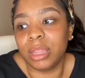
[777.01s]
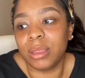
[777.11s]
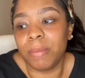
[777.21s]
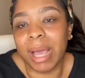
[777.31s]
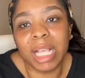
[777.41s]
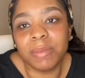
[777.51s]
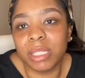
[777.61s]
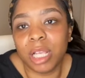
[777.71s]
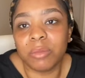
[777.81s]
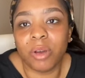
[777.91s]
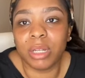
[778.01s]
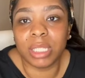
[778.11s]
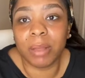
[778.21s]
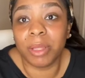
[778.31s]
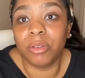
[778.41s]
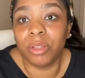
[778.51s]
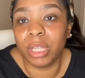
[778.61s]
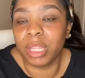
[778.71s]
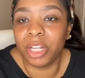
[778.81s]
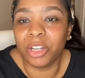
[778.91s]
my husband tells me all the time, like, you
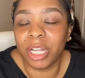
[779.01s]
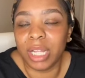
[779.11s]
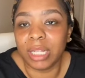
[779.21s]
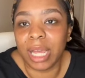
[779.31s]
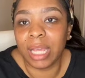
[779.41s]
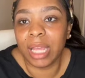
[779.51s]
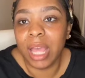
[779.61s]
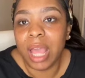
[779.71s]
look thinner, and like,